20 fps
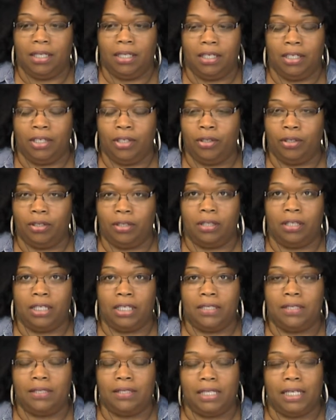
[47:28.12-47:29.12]
you
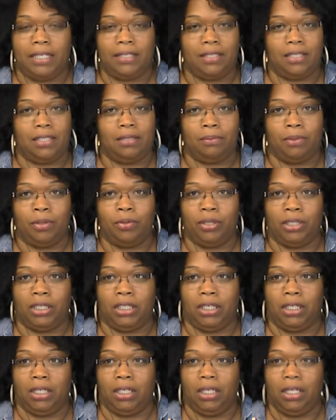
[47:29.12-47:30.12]
this
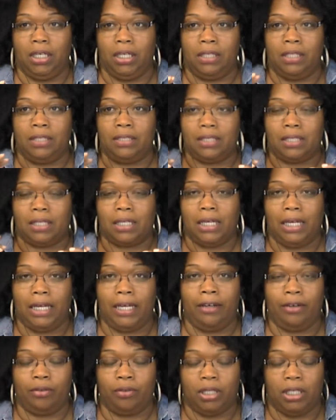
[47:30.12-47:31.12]
testimony, this
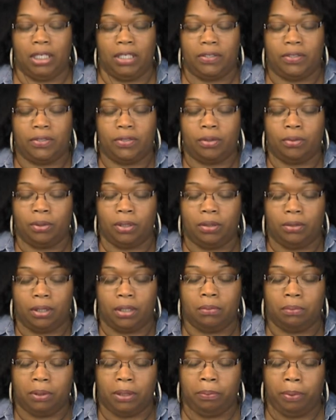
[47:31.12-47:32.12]
account is so
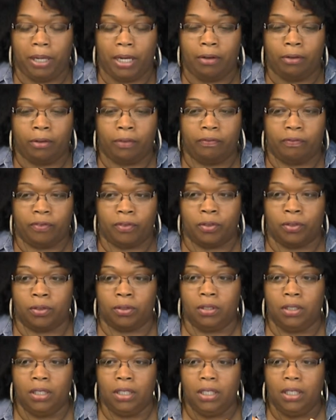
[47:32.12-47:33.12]
incredibly
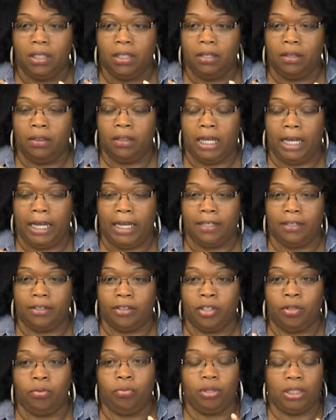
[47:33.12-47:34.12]
powerful that
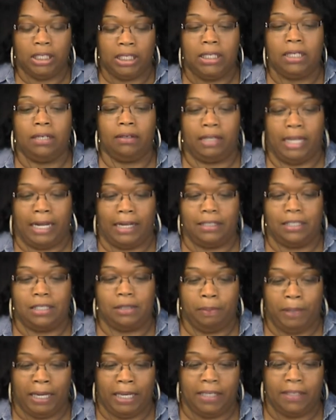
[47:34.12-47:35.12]
you needed that
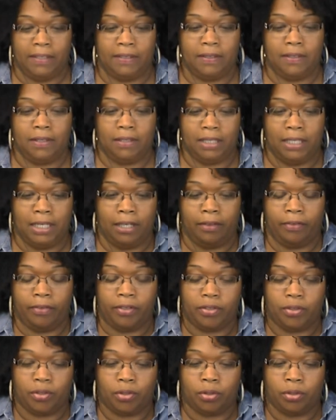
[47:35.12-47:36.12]
space to tell
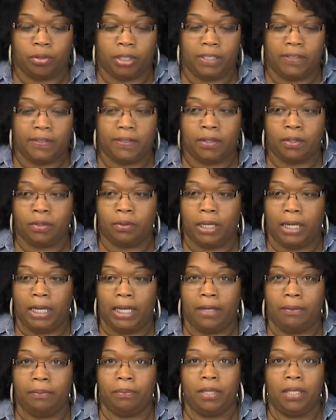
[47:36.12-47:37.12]
the story. So
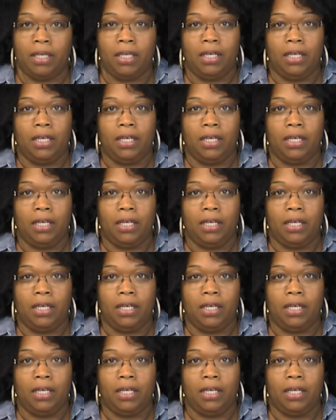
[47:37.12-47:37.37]
um,